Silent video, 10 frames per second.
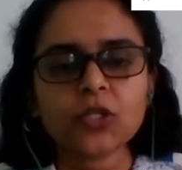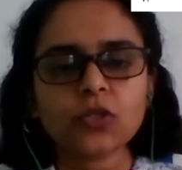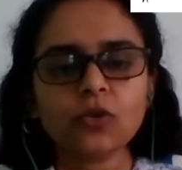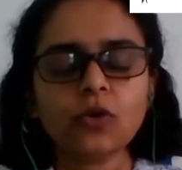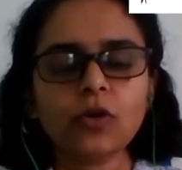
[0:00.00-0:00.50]

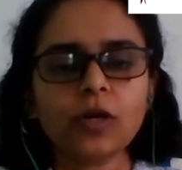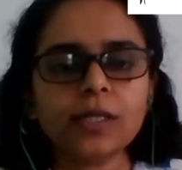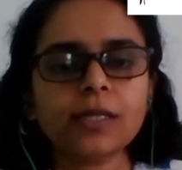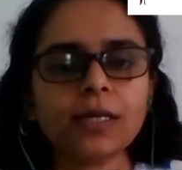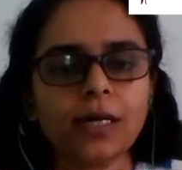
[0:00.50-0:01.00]
So
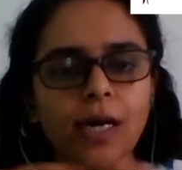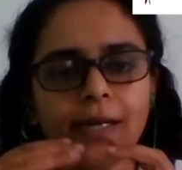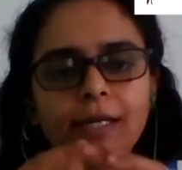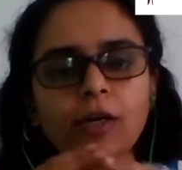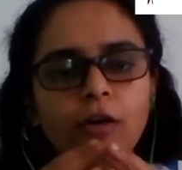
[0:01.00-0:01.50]
the
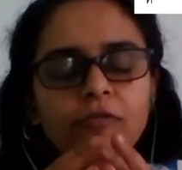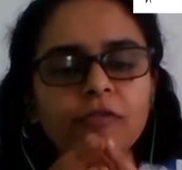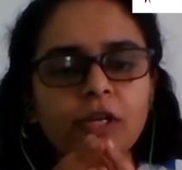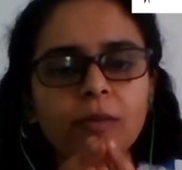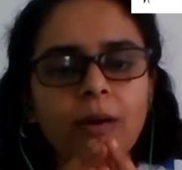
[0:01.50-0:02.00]
idea
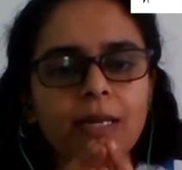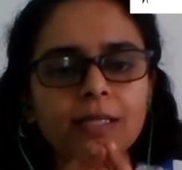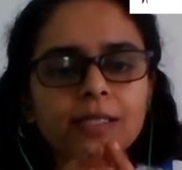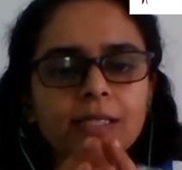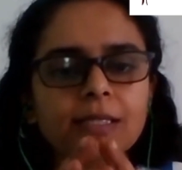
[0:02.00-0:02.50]
of
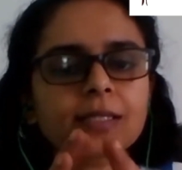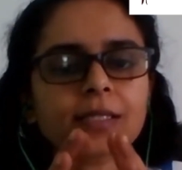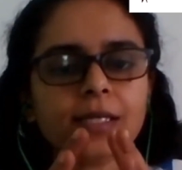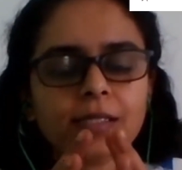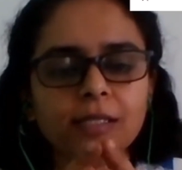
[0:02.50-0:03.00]
rebalancing
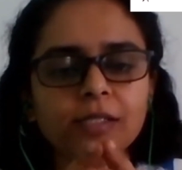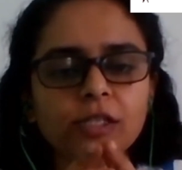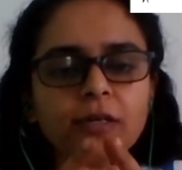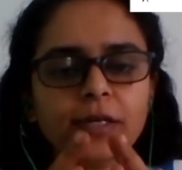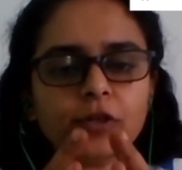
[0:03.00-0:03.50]
is
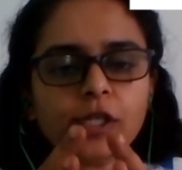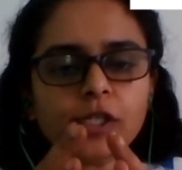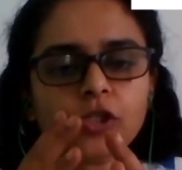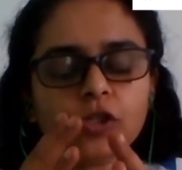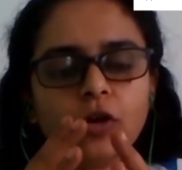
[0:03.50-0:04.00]
essentially to
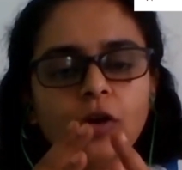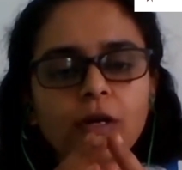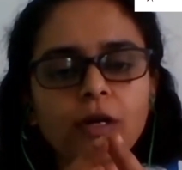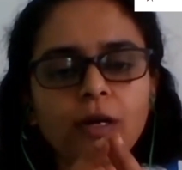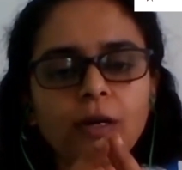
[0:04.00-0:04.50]

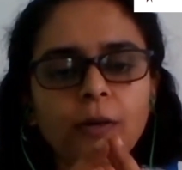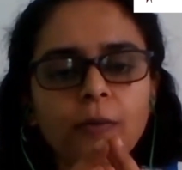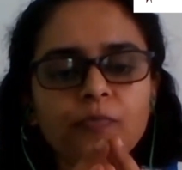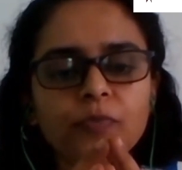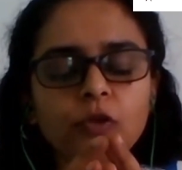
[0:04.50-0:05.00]
ensure
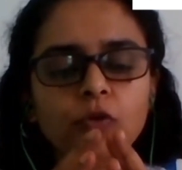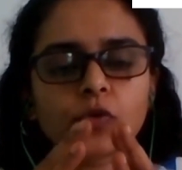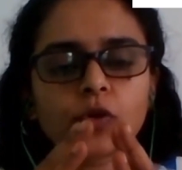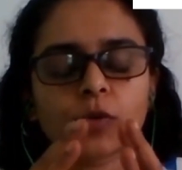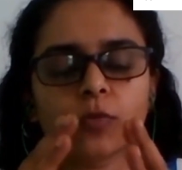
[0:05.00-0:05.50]
uh,
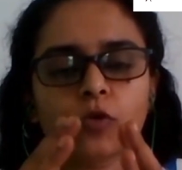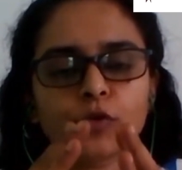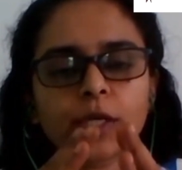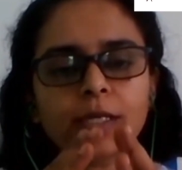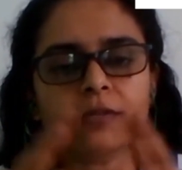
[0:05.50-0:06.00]
you
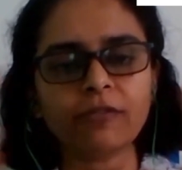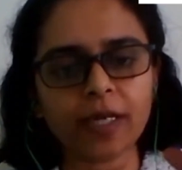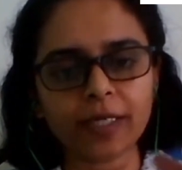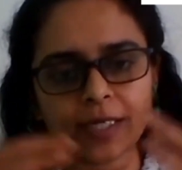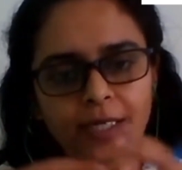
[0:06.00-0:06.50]
remove the
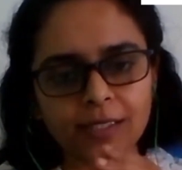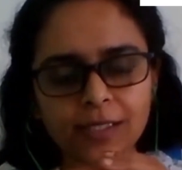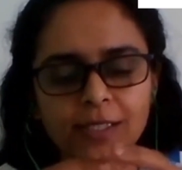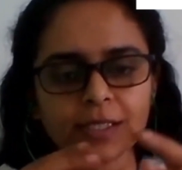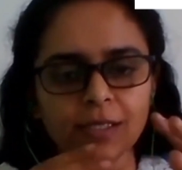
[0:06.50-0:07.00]
inflated
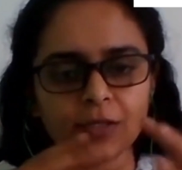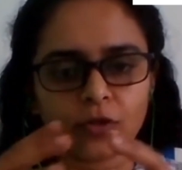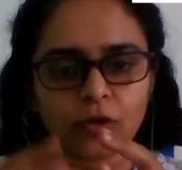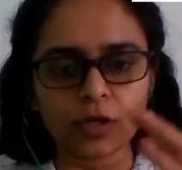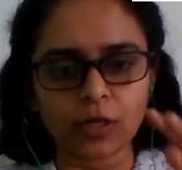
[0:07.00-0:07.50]
assets in
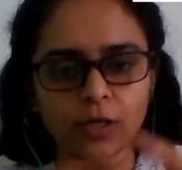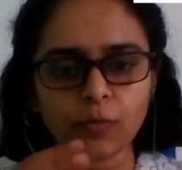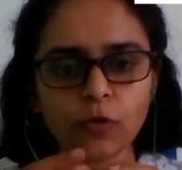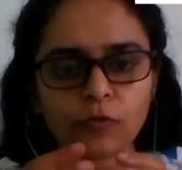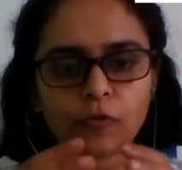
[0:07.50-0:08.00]
your uh,
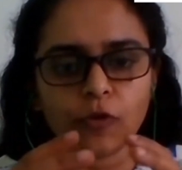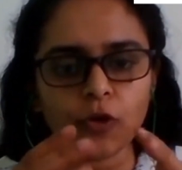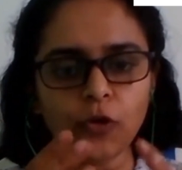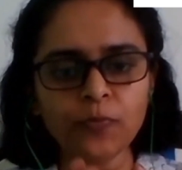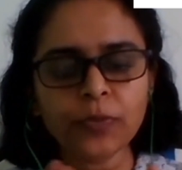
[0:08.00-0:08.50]

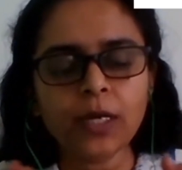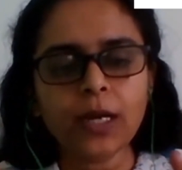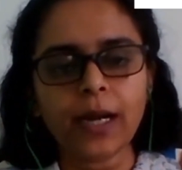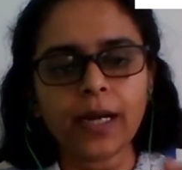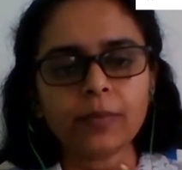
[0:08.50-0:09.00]
portfolio
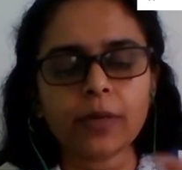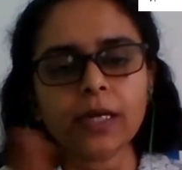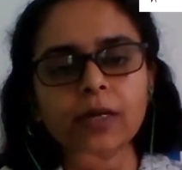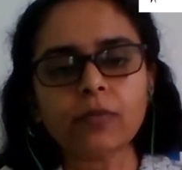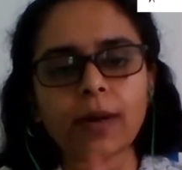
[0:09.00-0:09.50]
and
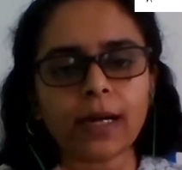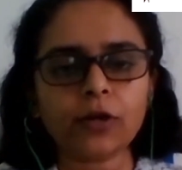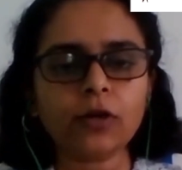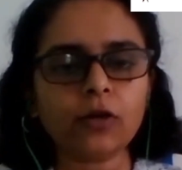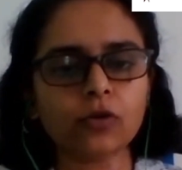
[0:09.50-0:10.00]
bring it
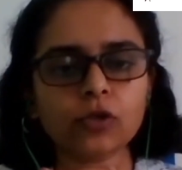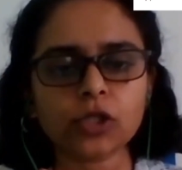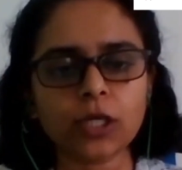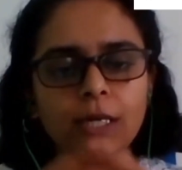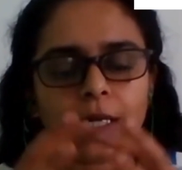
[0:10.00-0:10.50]
back to your
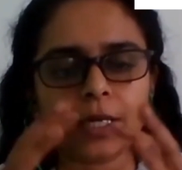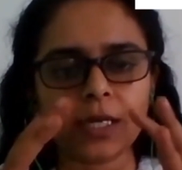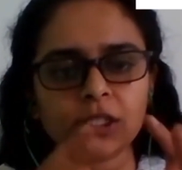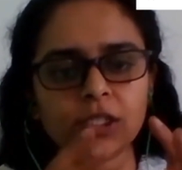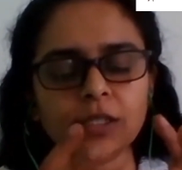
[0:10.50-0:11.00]
original
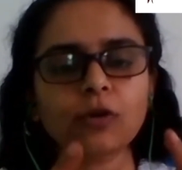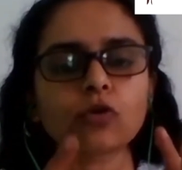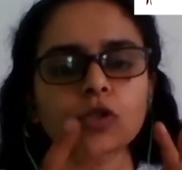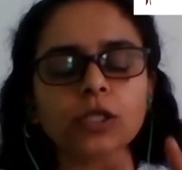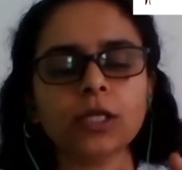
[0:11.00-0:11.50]
allocation, the
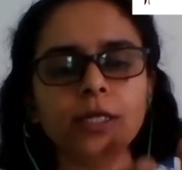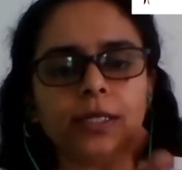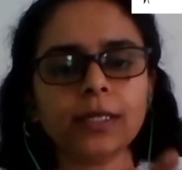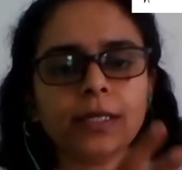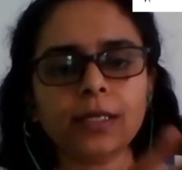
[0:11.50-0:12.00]
original
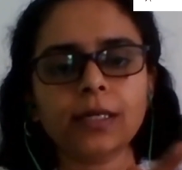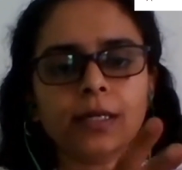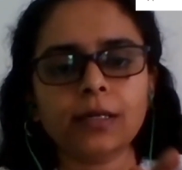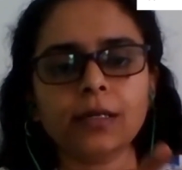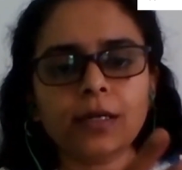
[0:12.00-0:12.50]

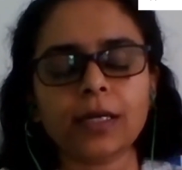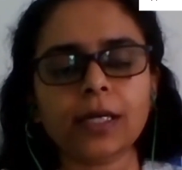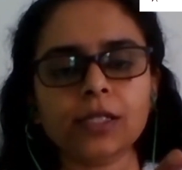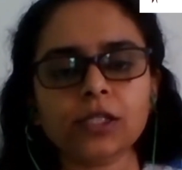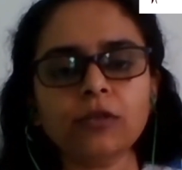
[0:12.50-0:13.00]
intended uh,
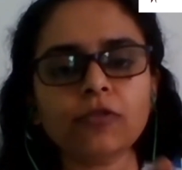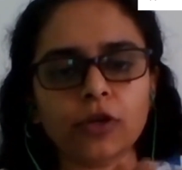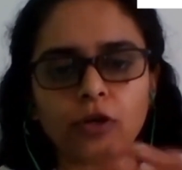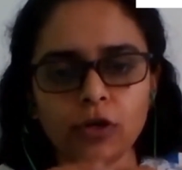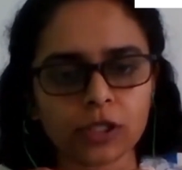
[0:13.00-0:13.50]
allocation
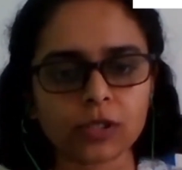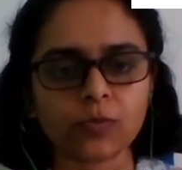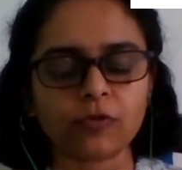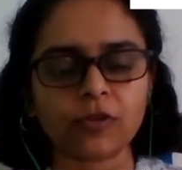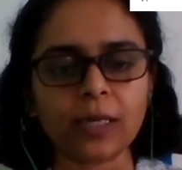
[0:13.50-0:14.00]
for your
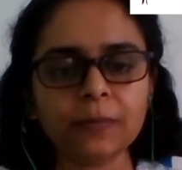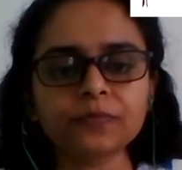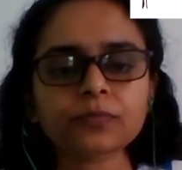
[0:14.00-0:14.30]
risk profile.